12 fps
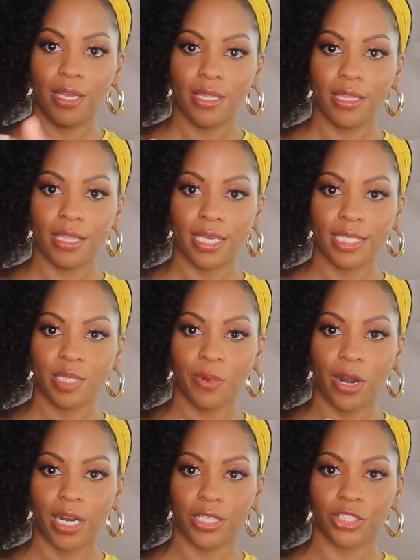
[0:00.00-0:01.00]
this
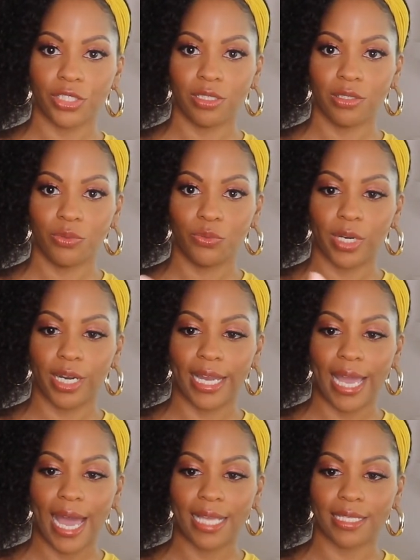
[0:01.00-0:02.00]
part where
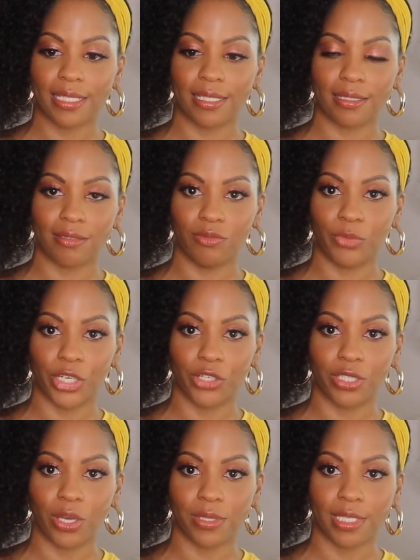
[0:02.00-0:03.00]
where you
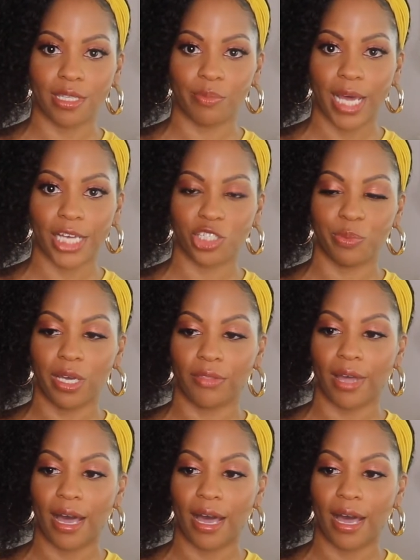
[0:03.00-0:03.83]
don't see the black should be on the